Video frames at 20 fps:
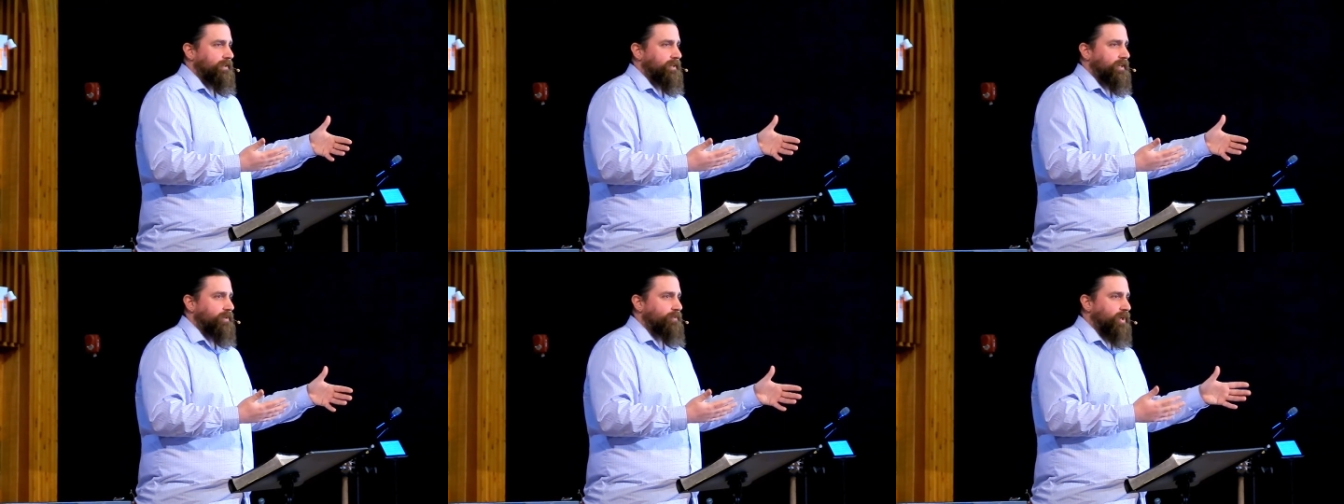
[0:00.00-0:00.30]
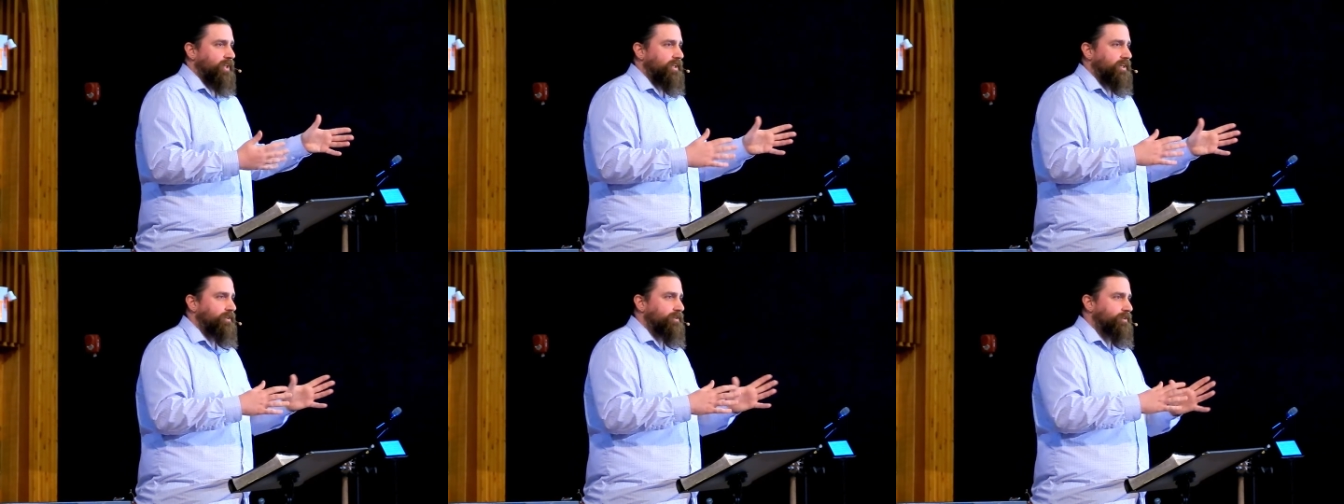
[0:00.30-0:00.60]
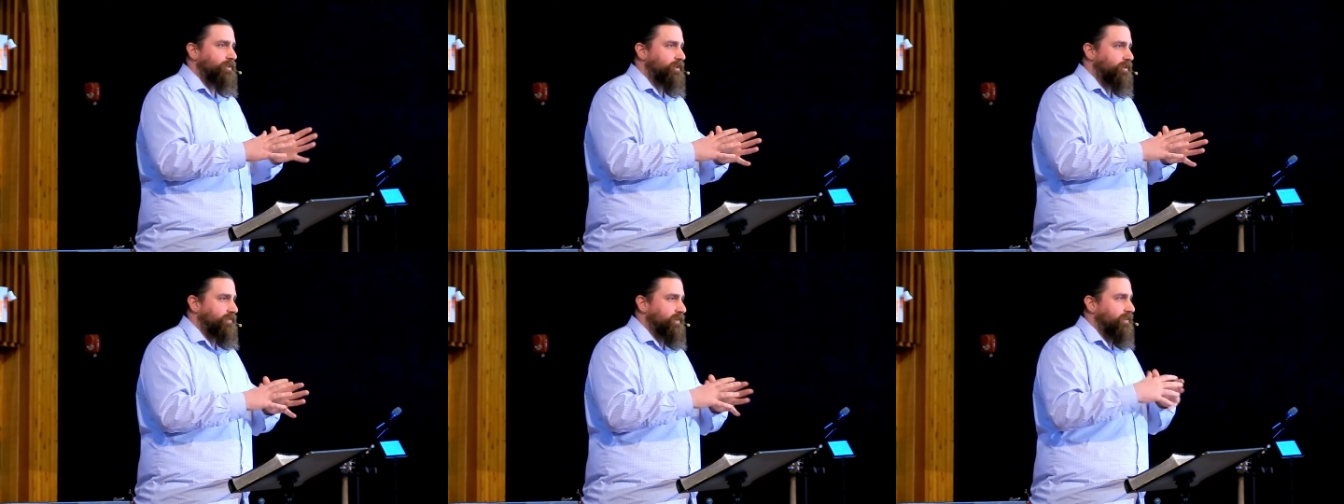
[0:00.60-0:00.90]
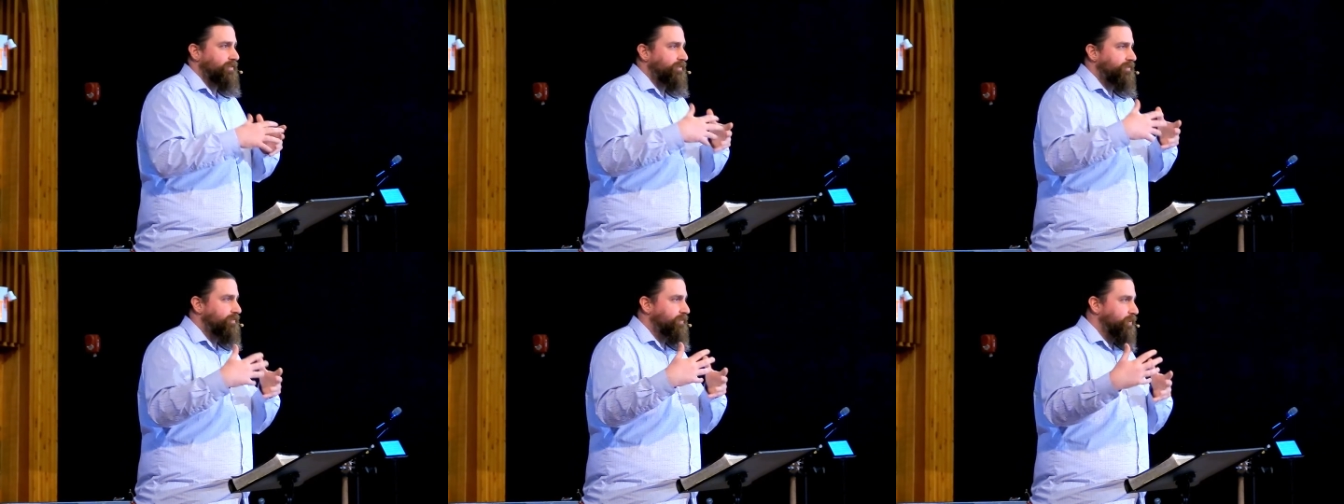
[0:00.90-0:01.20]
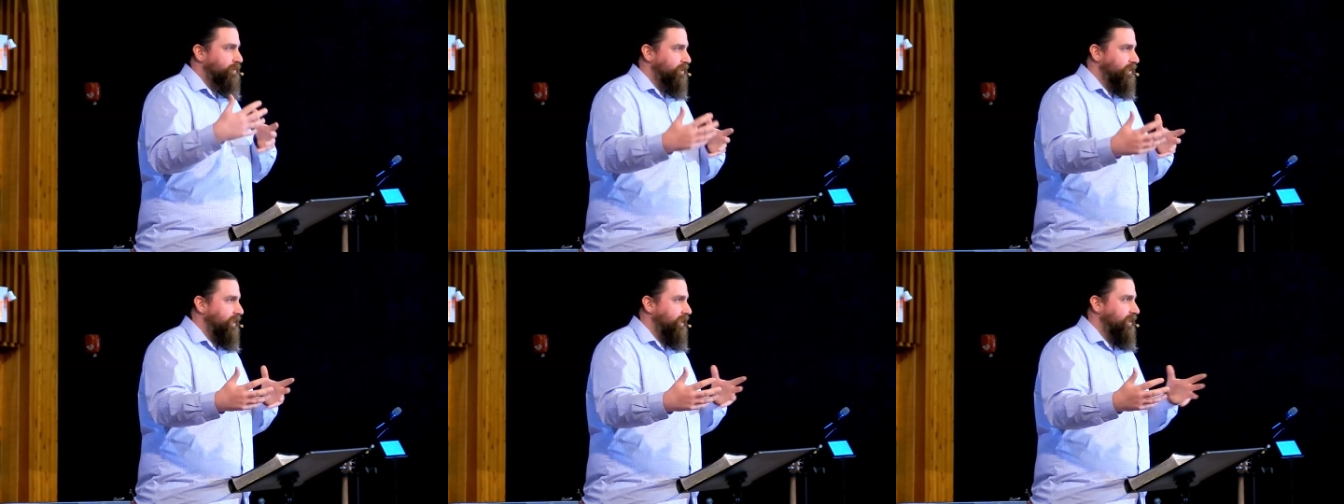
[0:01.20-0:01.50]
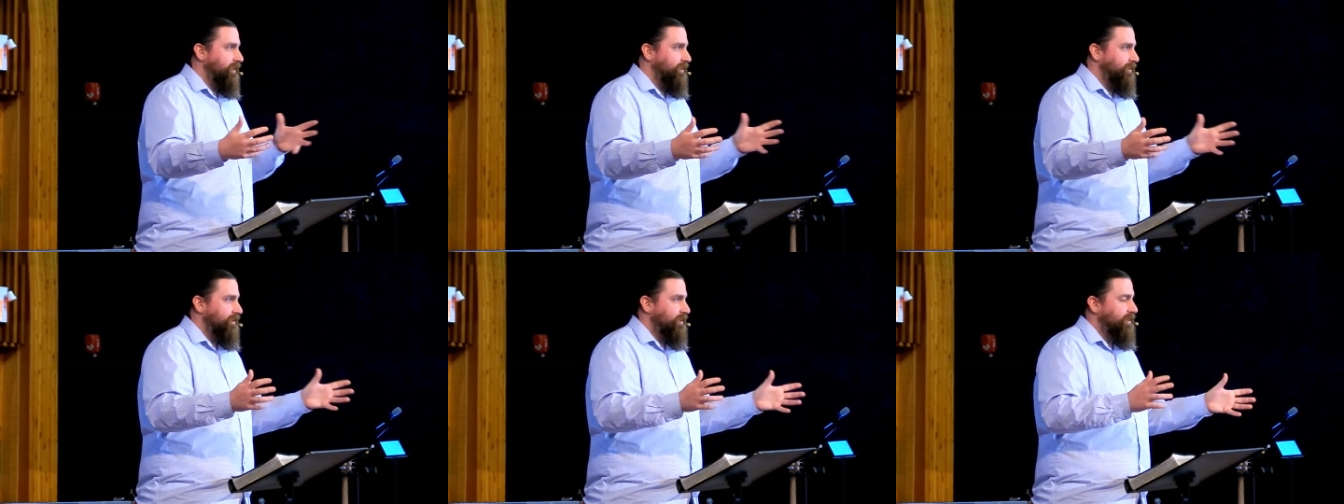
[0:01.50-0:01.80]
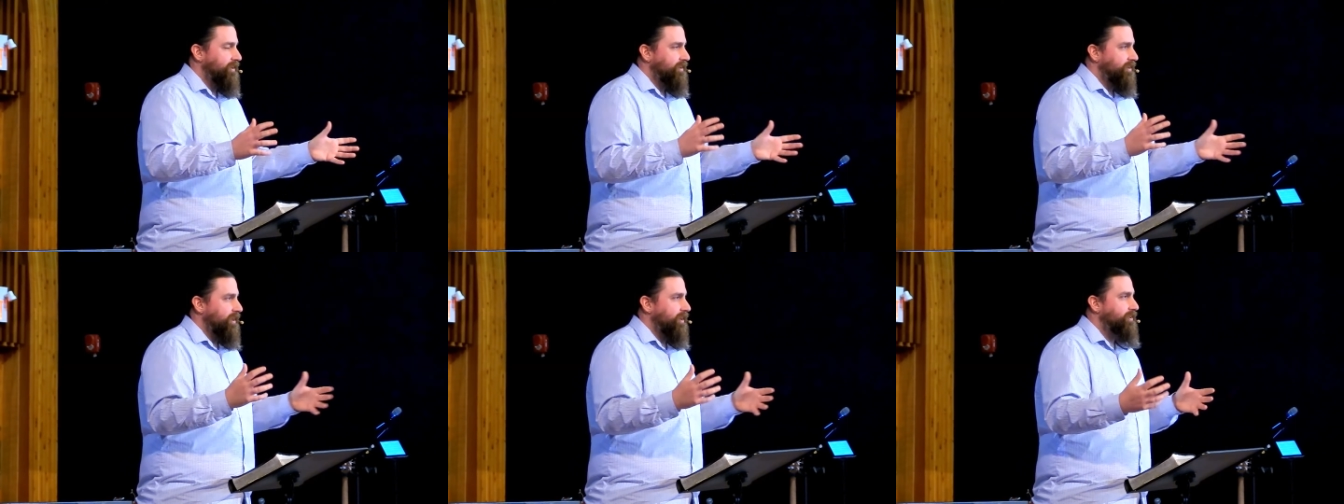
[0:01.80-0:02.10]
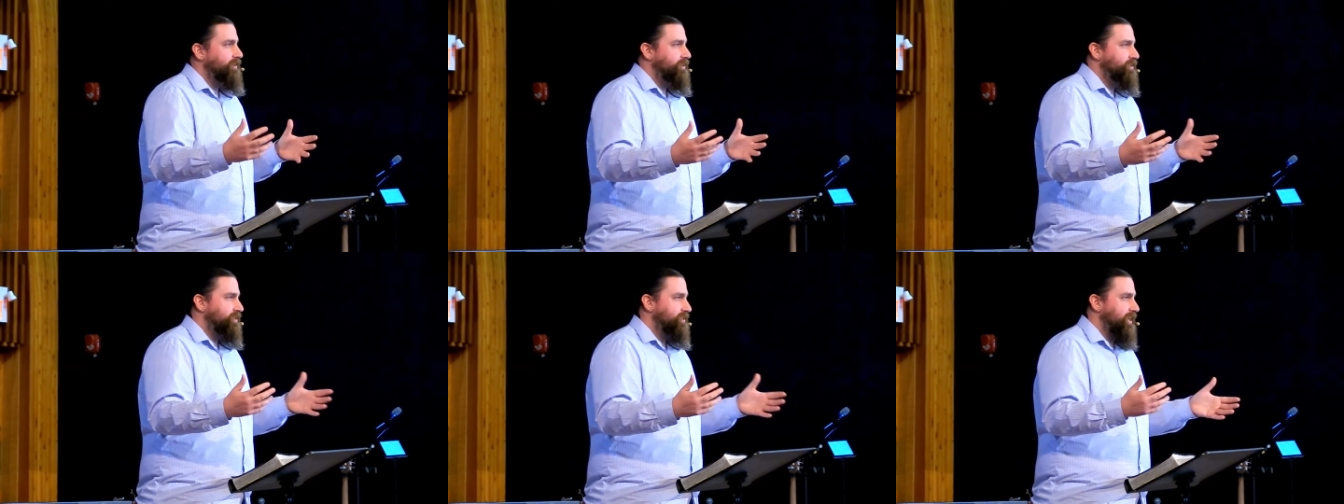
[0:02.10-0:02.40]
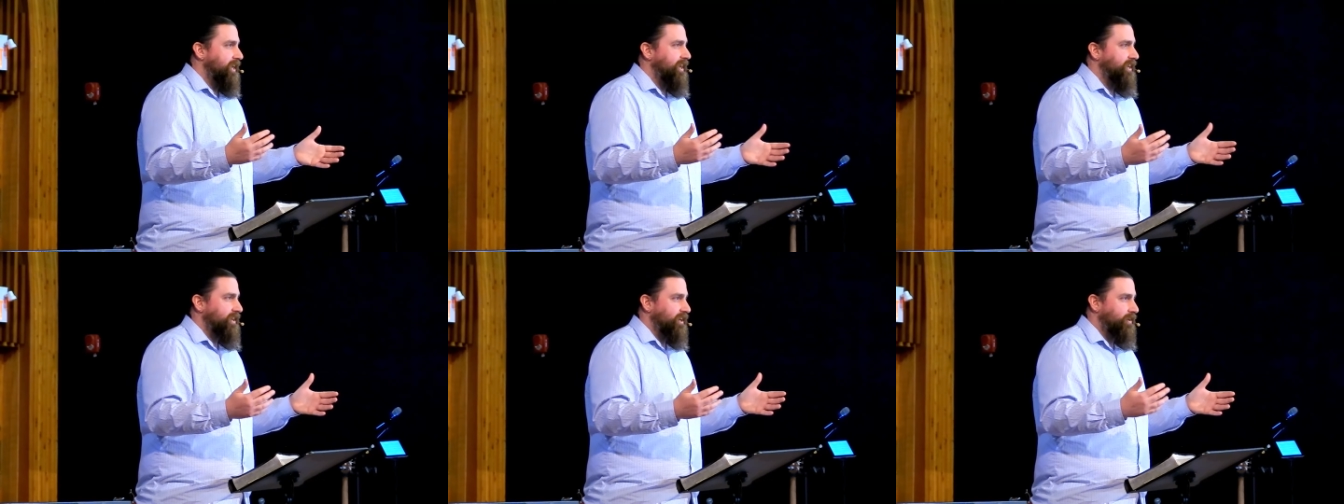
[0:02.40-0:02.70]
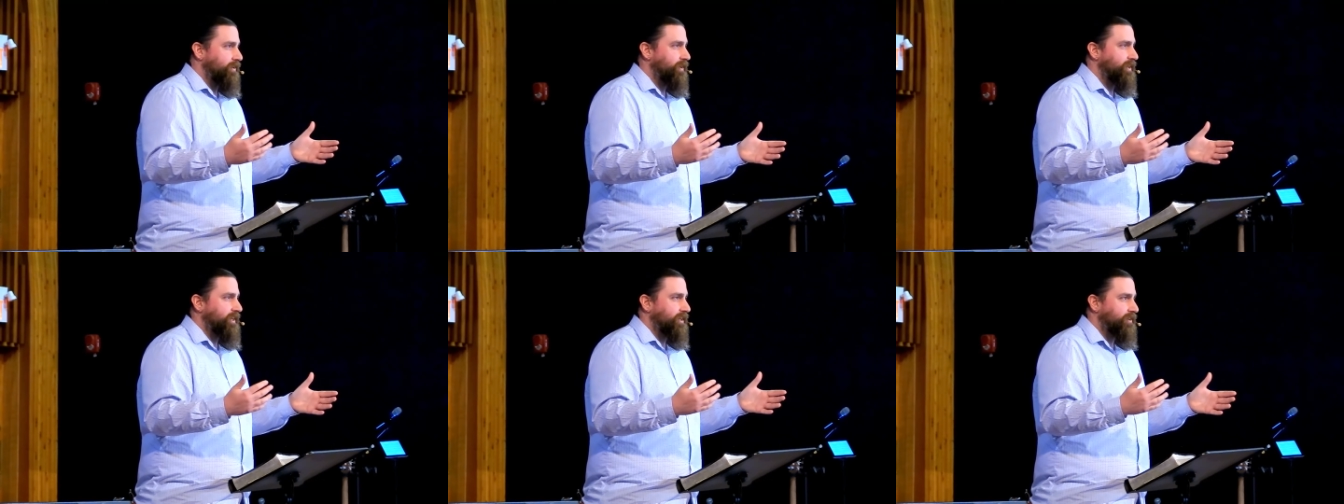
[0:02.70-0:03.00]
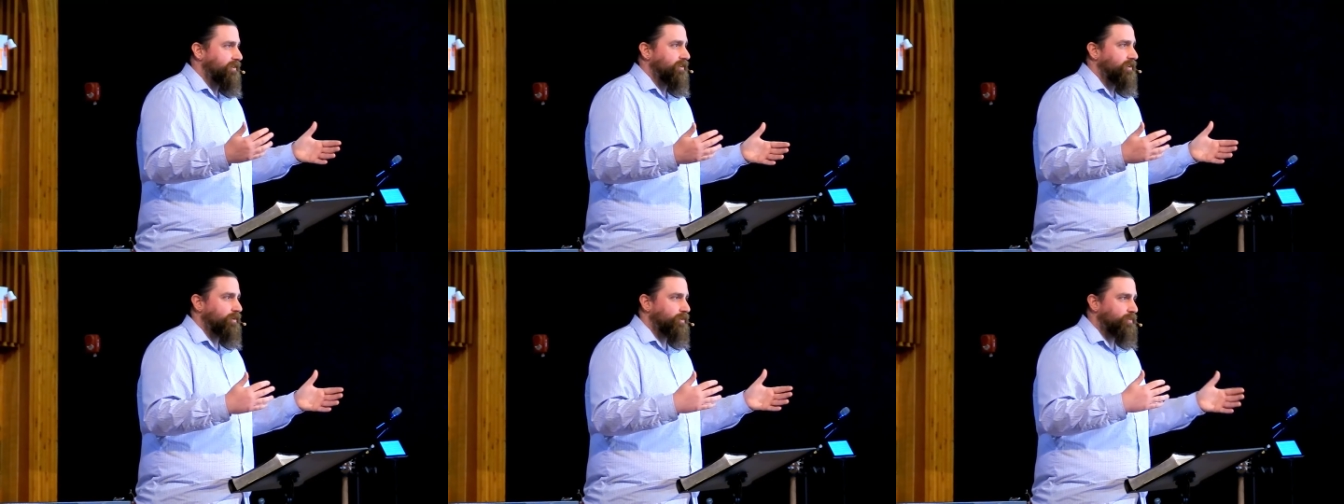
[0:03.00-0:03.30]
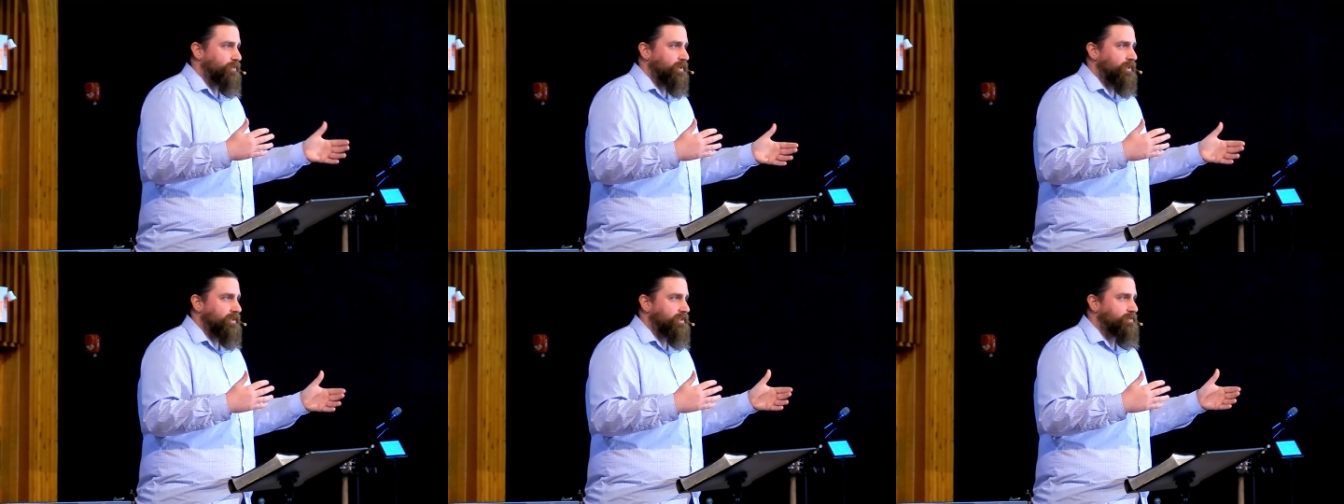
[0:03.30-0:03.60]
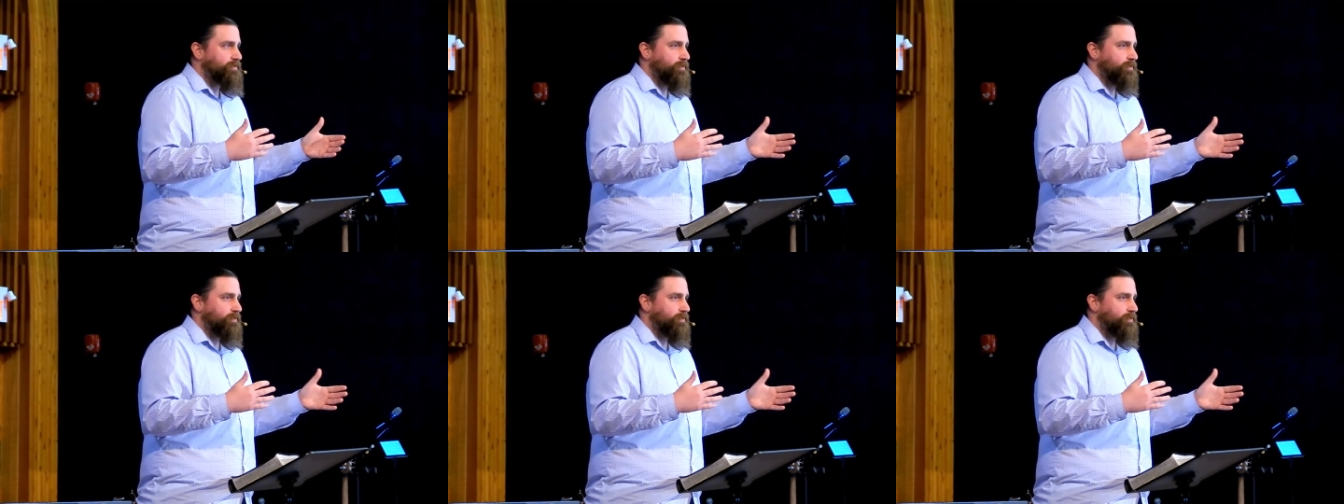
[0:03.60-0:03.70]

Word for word: And while I don't know if I fully understand how all that all works,